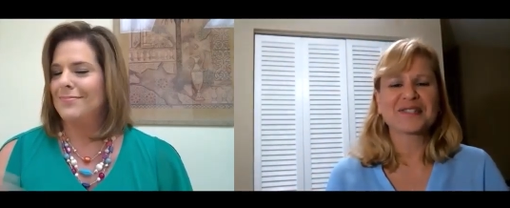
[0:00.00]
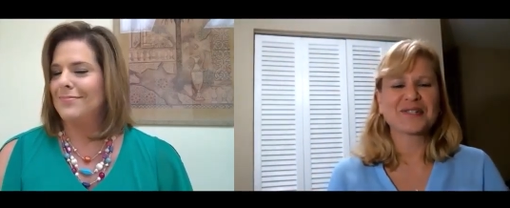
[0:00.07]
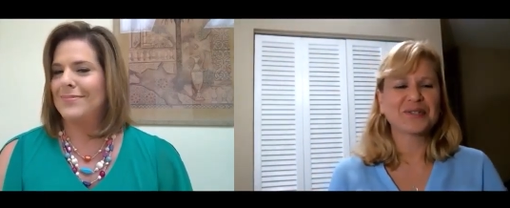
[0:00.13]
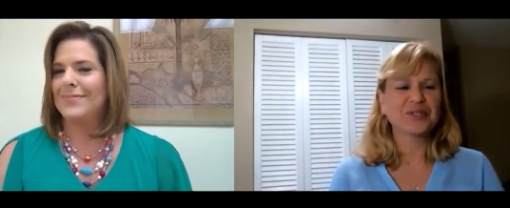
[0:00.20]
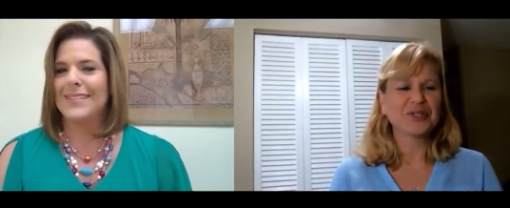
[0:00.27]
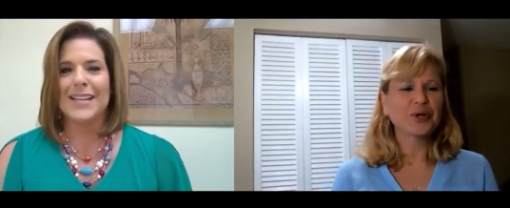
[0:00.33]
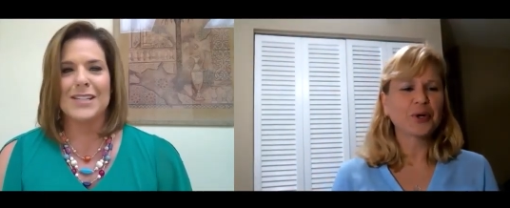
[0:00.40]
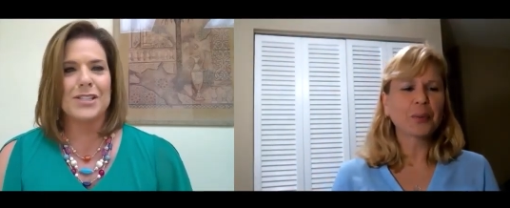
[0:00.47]
Speaker 1: So
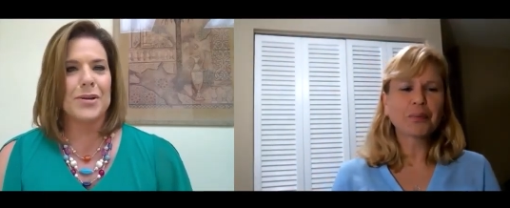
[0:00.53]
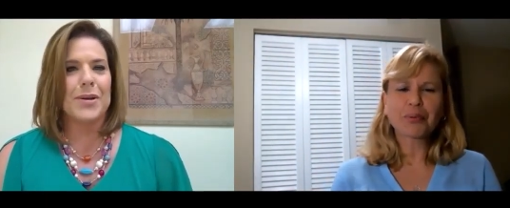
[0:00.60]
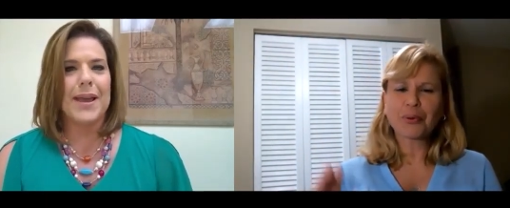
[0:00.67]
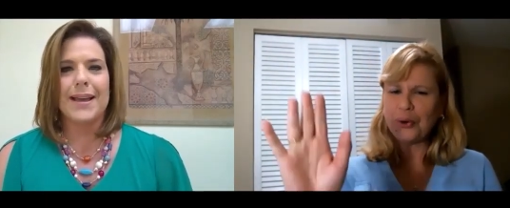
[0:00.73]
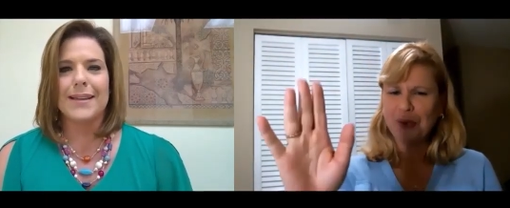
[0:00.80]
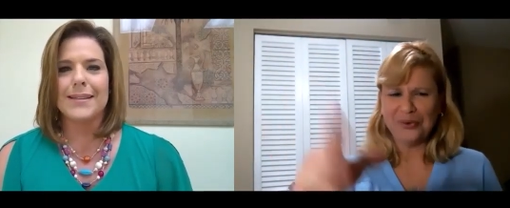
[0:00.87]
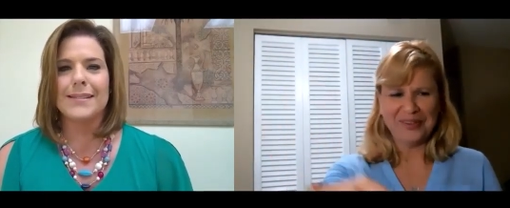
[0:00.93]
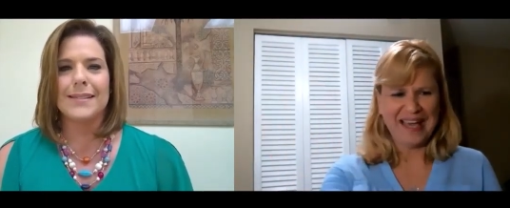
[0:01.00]
That's you're I
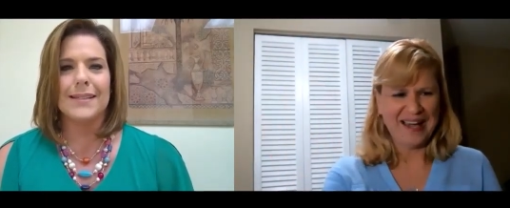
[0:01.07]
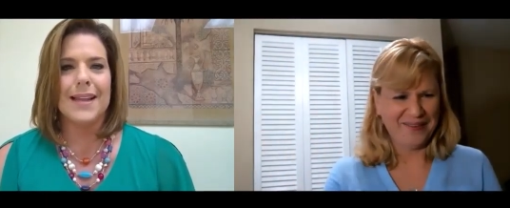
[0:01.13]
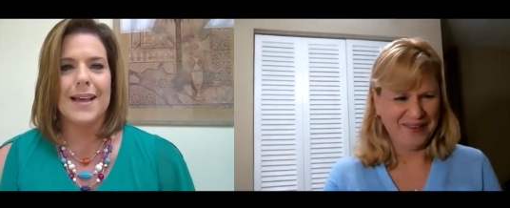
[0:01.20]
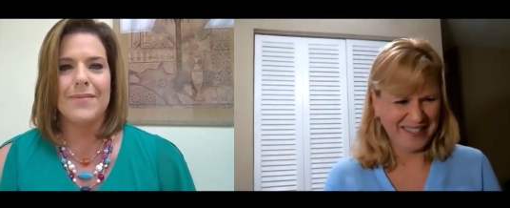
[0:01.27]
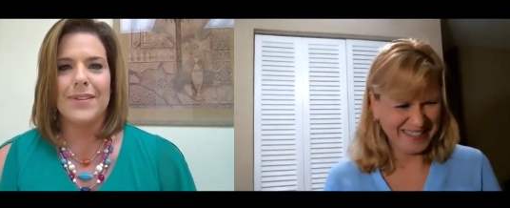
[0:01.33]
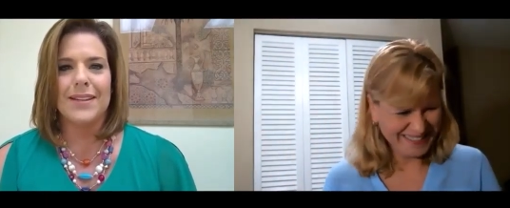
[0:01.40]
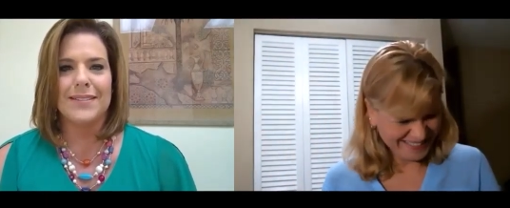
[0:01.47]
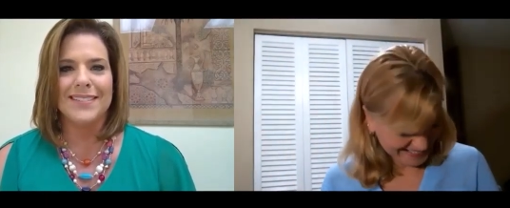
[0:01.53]
still love
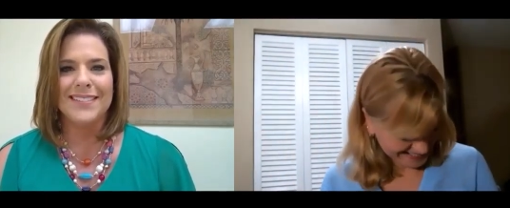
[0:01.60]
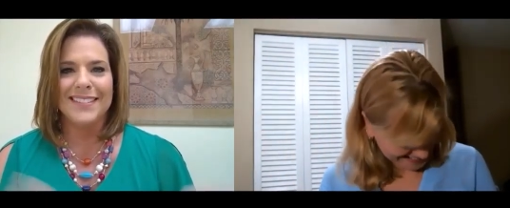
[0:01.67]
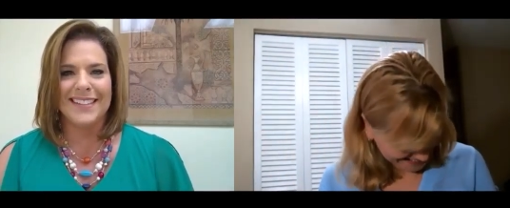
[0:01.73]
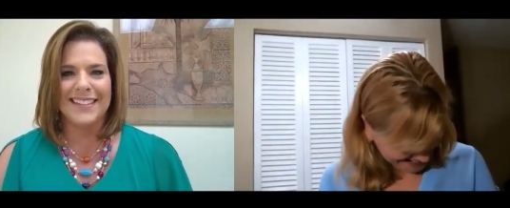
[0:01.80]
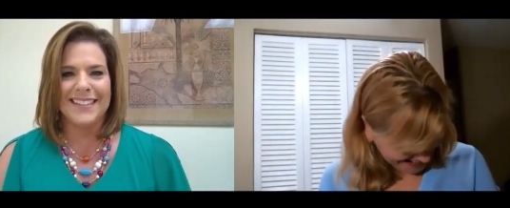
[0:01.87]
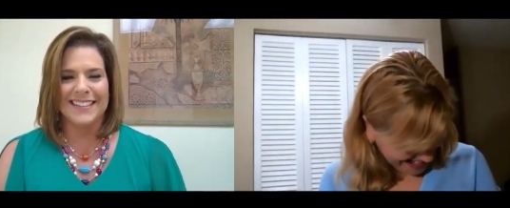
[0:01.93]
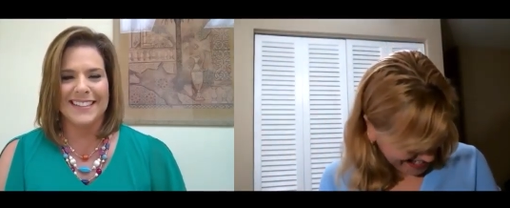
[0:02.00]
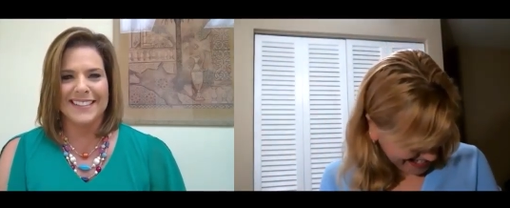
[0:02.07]

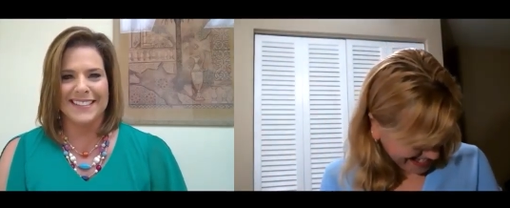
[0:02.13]
it.